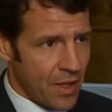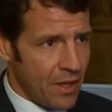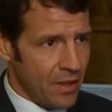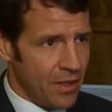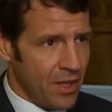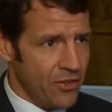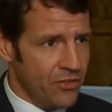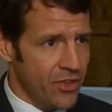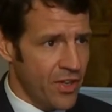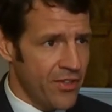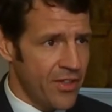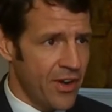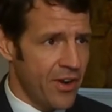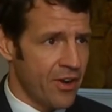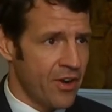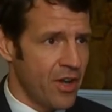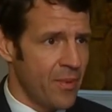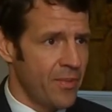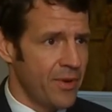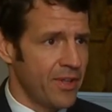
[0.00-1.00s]
Let's say that our
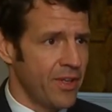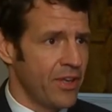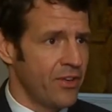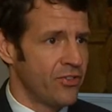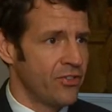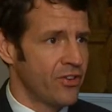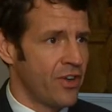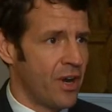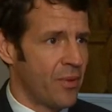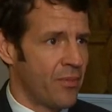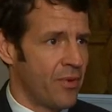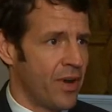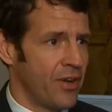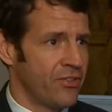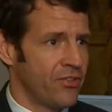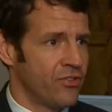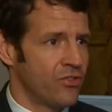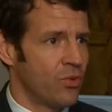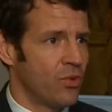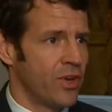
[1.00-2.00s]
Company A's stock
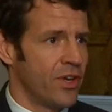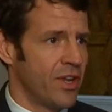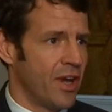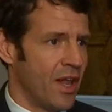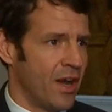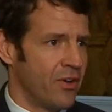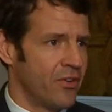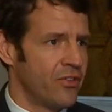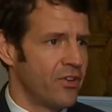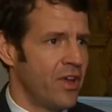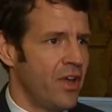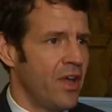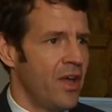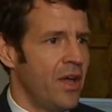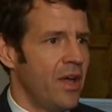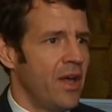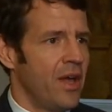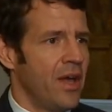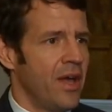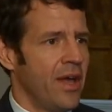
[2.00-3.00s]
price is $20,
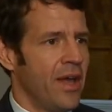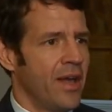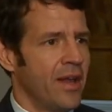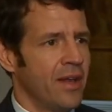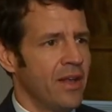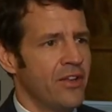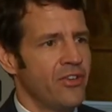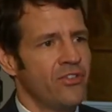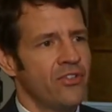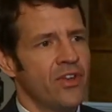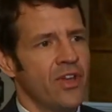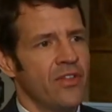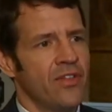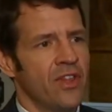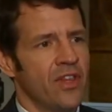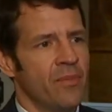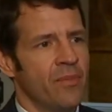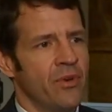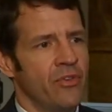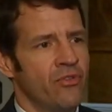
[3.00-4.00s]
and let's say
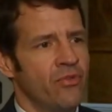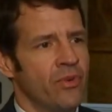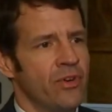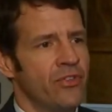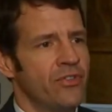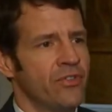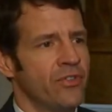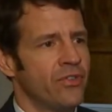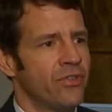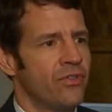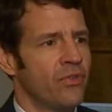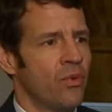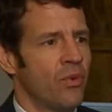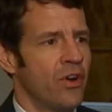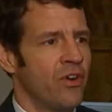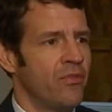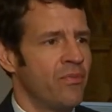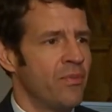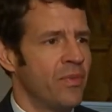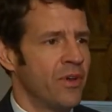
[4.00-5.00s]
that the most recent
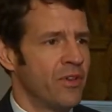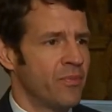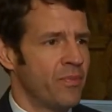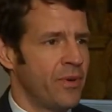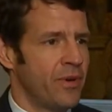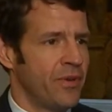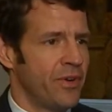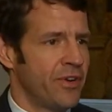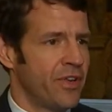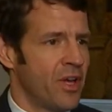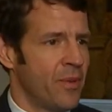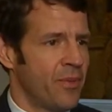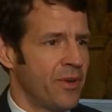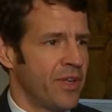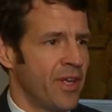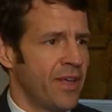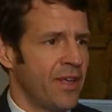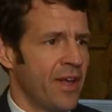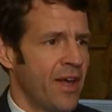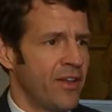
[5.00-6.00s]
12-month period,
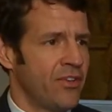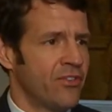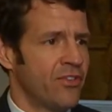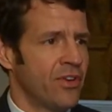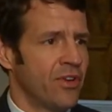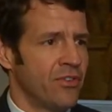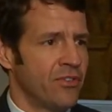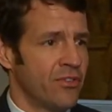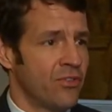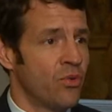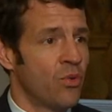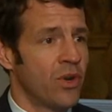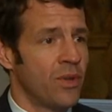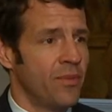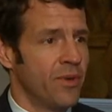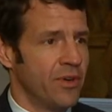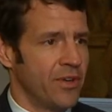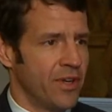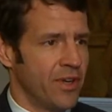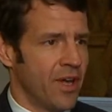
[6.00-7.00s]
Company A had sales of $20
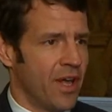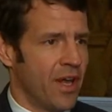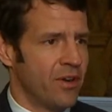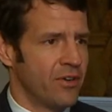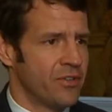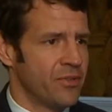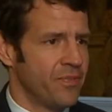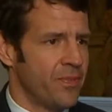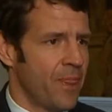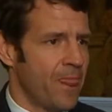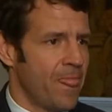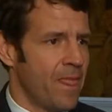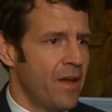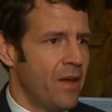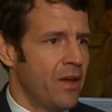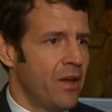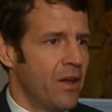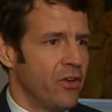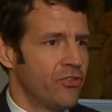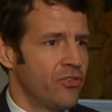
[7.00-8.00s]
million.
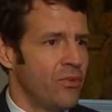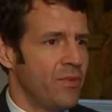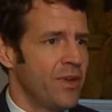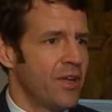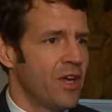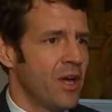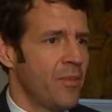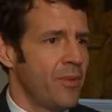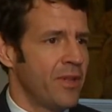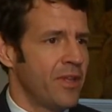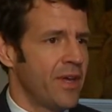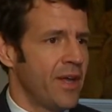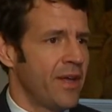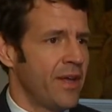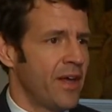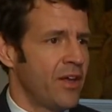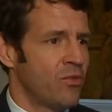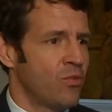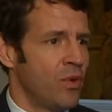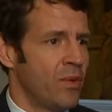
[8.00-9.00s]
Assuming Company A
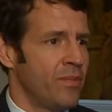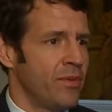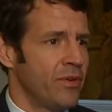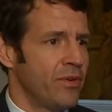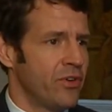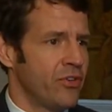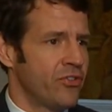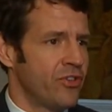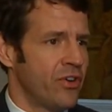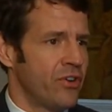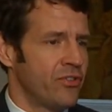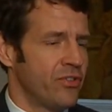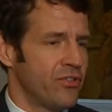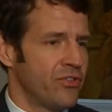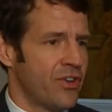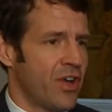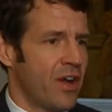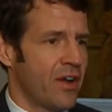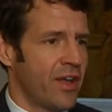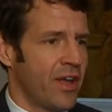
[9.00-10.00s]
has 1 million shares of
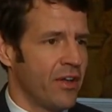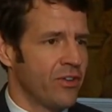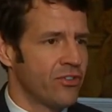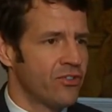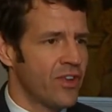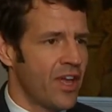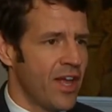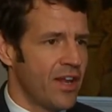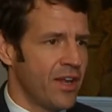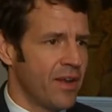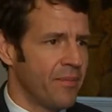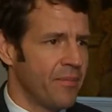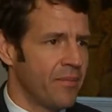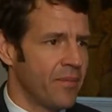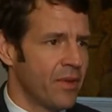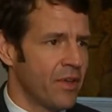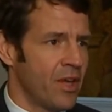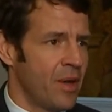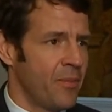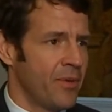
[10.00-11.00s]
stock outstanding,
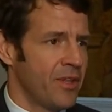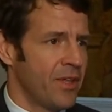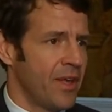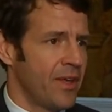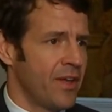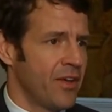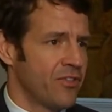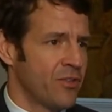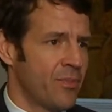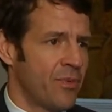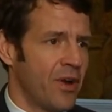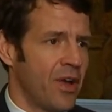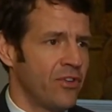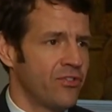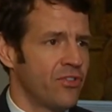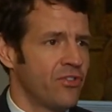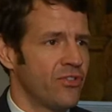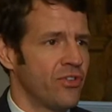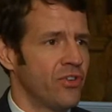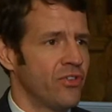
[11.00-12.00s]
Company A has a
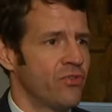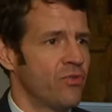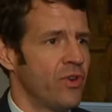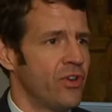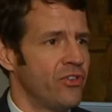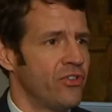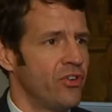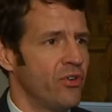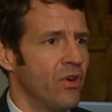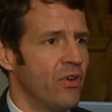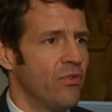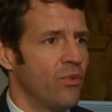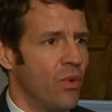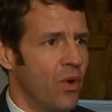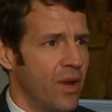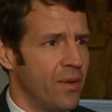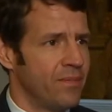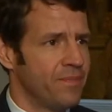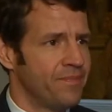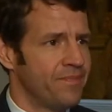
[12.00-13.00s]
price-to-sales ratio of
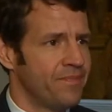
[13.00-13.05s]
1.